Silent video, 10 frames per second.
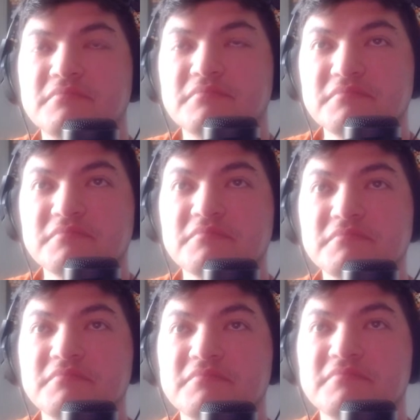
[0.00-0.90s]

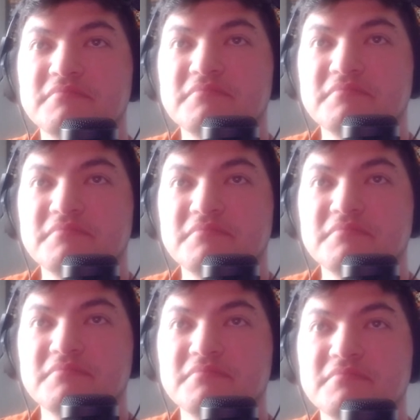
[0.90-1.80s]

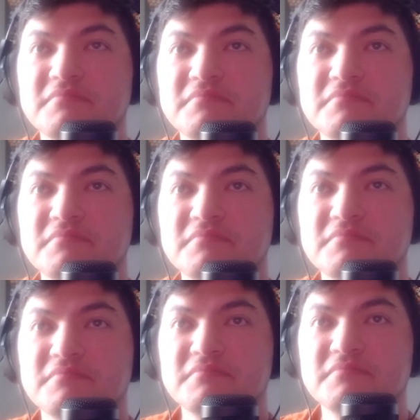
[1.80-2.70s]

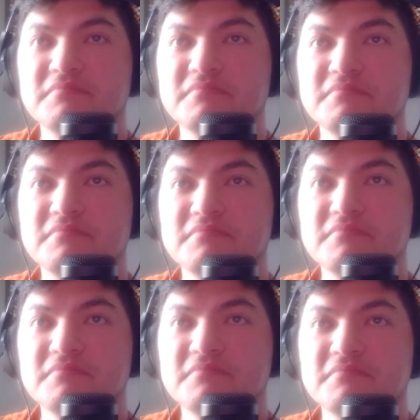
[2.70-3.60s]

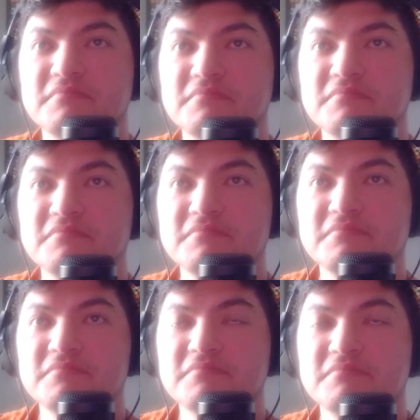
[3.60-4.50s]

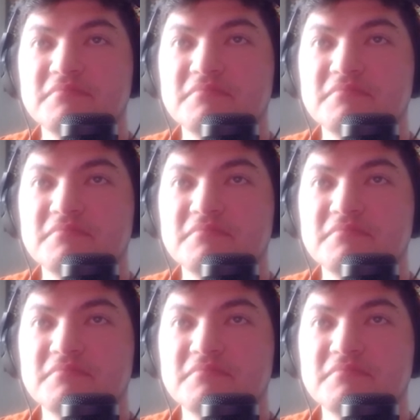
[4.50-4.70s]
(not speaking)